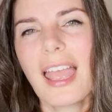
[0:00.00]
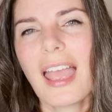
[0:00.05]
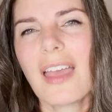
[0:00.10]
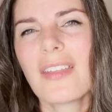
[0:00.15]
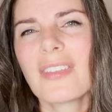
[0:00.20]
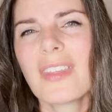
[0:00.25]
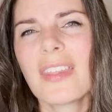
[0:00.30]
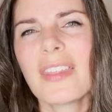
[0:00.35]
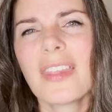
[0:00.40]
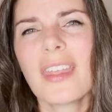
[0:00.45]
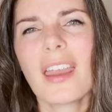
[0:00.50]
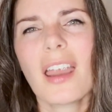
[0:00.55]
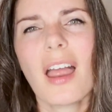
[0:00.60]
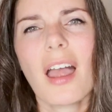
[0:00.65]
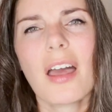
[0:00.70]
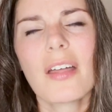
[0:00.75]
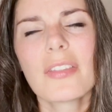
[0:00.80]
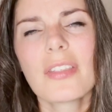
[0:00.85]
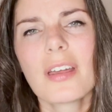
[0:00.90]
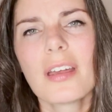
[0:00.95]
And then there are
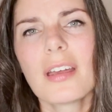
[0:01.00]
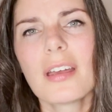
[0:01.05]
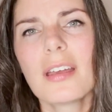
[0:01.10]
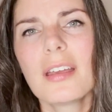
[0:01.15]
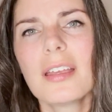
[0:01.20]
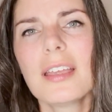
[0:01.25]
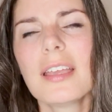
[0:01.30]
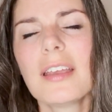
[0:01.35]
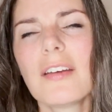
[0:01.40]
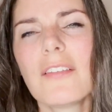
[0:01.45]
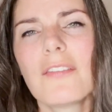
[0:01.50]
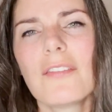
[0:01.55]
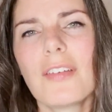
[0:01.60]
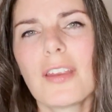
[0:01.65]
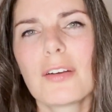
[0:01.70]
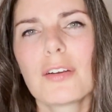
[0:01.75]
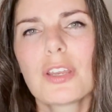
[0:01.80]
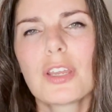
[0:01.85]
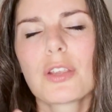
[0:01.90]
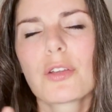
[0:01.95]
other
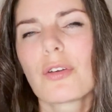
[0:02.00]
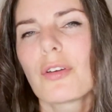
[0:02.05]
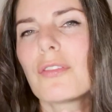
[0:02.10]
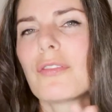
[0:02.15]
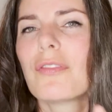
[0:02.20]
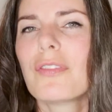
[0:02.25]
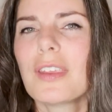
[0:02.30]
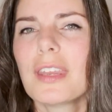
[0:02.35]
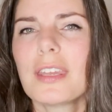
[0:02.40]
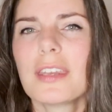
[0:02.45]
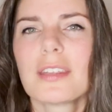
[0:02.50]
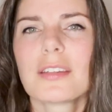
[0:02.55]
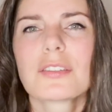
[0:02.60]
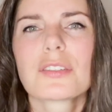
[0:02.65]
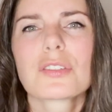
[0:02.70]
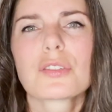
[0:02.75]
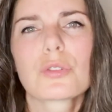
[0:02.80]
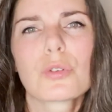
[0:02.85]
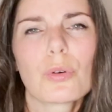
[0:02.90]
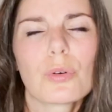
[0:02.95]
very convenient
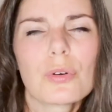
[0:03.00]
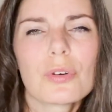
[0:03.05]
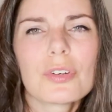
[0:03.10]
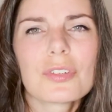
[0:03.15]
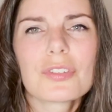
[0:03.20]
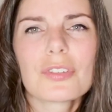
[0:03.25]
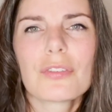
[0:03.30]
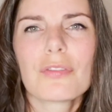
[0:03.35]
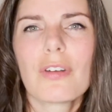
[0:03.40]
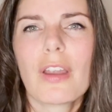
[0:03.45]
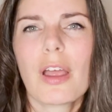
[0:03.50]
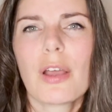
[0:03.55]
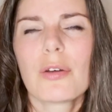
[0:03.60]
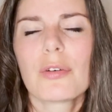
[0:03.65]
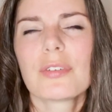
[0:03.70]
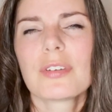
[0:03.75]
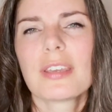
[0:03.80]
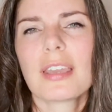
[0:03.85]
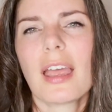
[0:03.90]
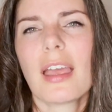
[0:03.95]
stores
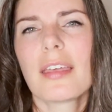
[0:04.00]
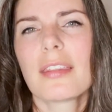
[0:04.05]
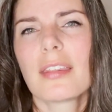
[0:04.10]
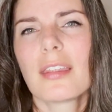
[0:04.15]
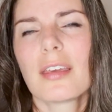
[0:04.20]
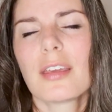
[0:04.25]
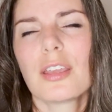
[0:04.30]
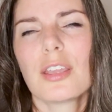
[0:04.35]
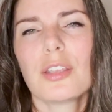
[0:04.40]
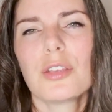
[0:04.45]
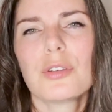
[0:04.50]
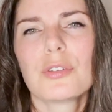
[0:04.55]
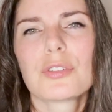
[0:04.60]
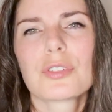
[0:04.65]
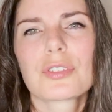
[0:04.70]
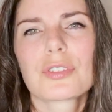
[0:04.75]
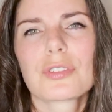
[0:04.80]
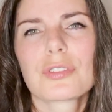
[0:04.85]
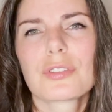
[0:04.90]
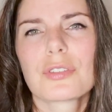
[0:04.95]
around. Either you
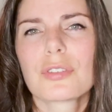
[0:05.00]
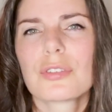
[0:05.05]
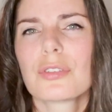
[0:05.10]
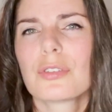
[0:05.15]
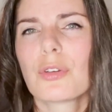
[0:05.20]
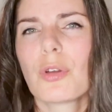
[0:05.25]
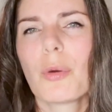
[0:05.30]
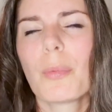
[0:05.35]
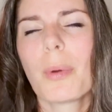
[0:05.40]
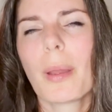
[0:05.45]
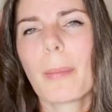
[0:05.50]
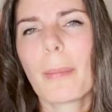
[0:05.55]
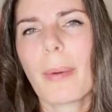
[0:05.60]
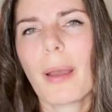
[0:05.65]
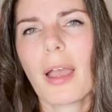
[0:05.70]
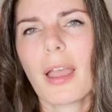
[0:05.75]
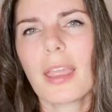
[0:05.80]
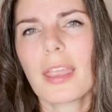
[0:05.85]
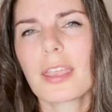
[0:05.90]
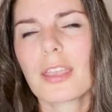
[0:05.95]
just go by
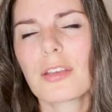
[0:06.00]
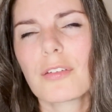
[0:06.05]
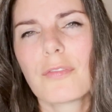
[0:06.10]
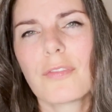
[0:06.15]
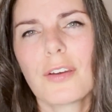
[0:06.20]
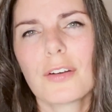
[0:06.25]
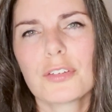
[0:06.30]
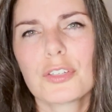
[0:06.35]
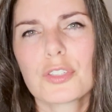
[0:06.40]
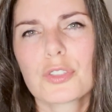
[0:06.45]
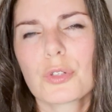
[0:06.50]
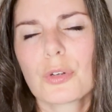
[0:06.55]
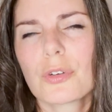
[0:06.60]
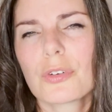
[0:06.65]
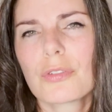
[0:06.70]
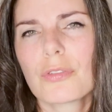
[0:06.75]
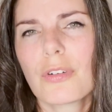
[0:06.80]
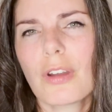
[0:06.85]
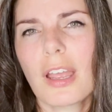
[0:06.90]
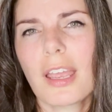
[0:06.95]
bike, a very
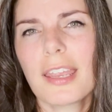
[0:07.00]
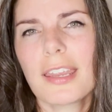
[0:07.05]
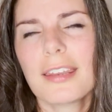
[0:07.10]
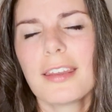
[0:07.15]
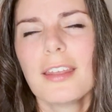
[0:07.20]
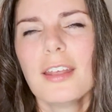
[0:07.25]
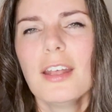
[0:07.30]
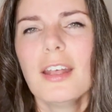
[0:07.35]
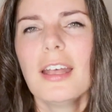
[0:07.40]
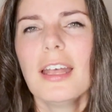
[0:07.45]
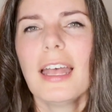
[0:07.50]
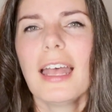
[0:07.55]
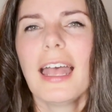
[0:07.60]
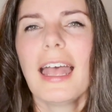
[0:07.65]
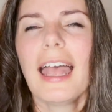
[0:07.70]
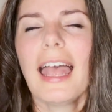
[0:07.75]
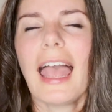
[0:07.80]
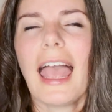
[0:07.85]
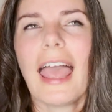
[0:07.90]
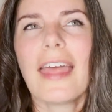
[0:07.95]
short ride.
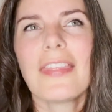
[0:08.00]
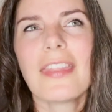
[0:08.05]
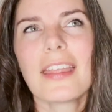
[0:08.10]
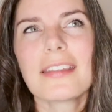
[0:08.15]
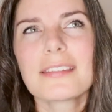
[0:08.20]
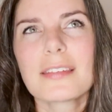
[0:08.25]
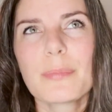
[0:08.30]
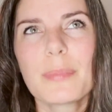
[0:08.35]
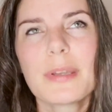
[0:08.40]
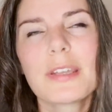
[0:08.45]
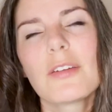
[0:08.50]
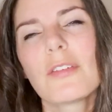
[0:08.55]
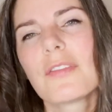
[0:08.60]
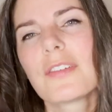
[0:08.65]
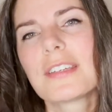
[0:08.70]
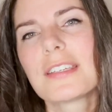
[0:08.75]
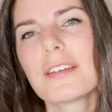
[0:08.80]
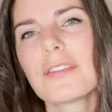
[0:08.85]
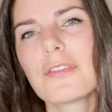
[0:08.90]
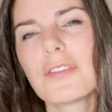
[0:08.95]
And that's a bit of
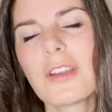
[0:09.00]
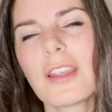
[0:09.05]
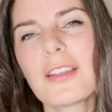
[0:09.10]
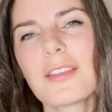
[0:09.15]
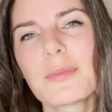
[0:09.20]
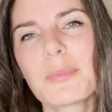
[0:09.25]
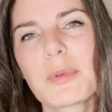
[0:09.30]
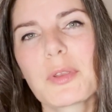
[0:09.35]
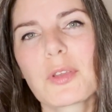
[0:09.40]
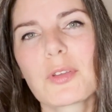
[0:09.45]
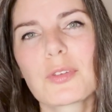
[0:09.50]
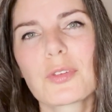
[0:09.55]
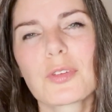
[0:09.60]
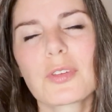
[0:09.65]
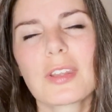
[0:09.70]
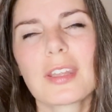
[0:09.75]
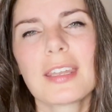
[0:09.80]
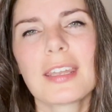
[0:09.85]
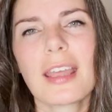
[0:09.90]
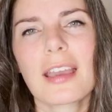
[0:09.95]
a difference
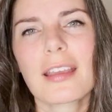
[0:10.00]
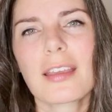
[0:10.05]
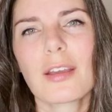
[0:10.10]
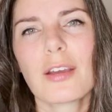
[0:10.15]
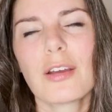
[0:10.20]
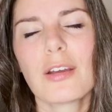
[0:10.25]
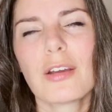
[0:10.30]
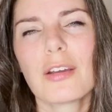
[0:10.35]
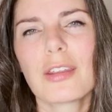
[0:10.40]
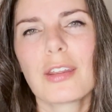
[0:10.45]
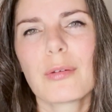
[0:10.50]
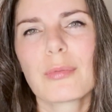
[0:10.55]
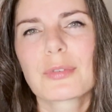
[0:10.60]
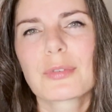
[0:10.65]
because in Nacka there